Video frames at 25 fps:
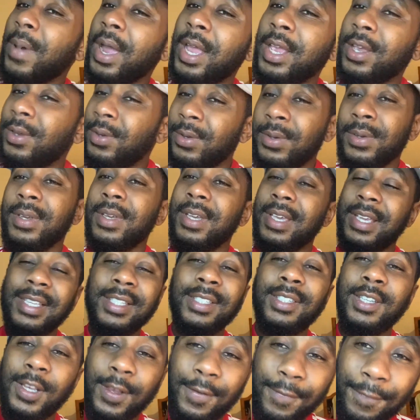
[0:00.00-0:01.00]
you. It's
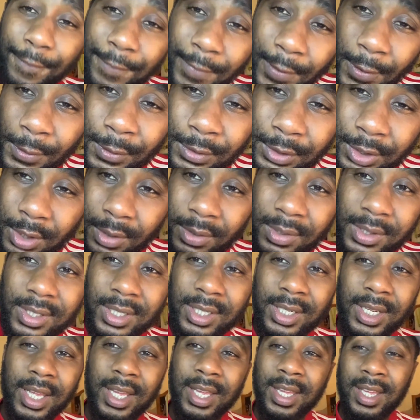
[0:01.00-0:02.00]
just Phil Jones
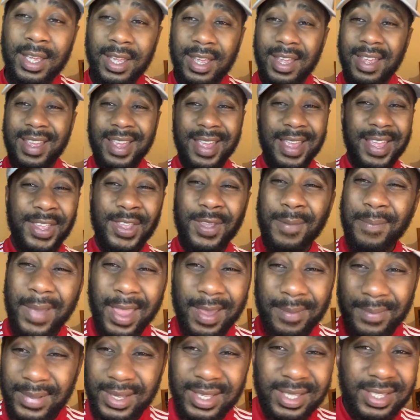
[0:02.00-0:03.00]
today. You
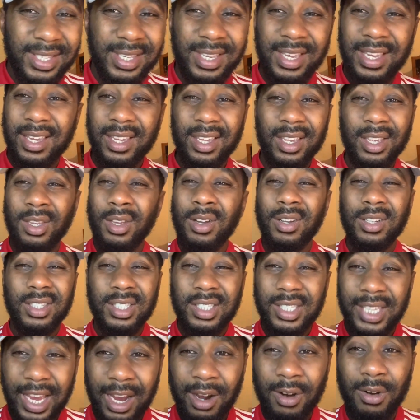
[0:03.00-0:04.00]
make me sick. You're
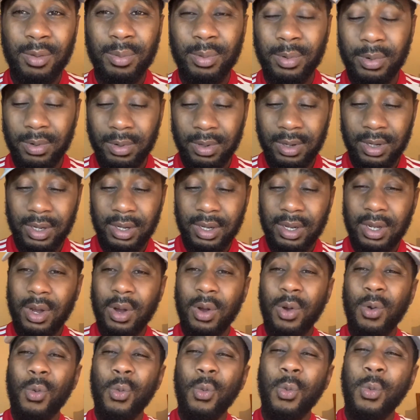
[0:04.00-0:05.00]
terrible.
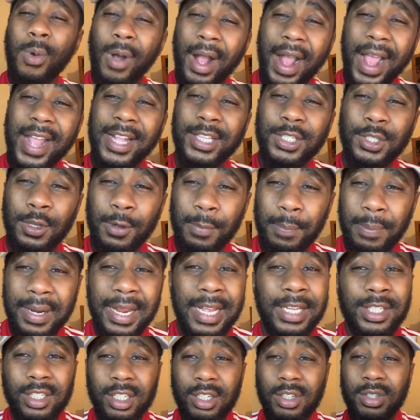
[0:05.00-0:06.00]
Why do you play?
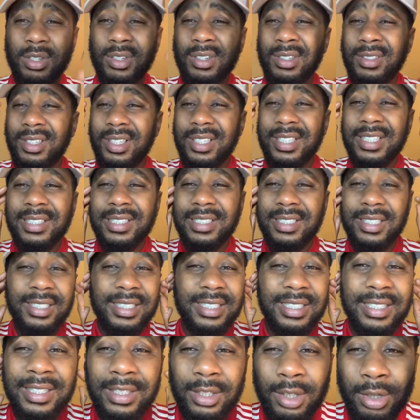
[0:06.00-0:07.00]
Just
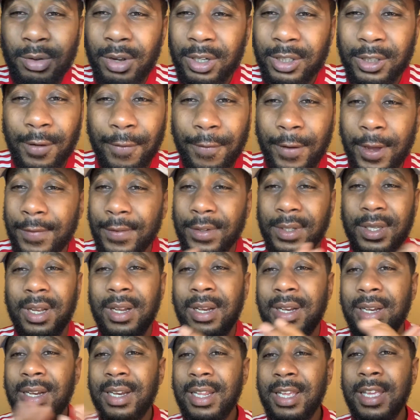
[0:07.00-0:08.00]
do us a favor
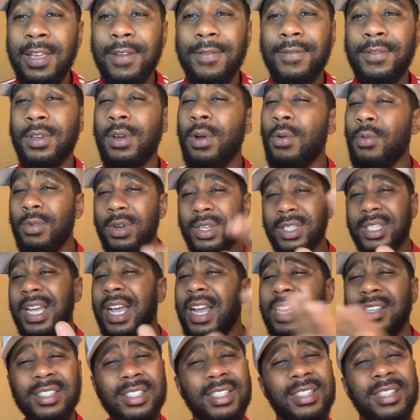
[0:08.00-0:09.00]
and leave. Don't
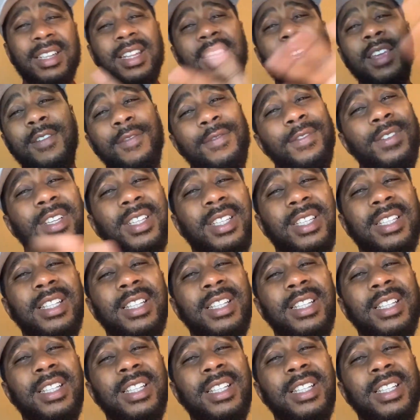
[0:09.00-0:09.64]
retire. Just leave. Just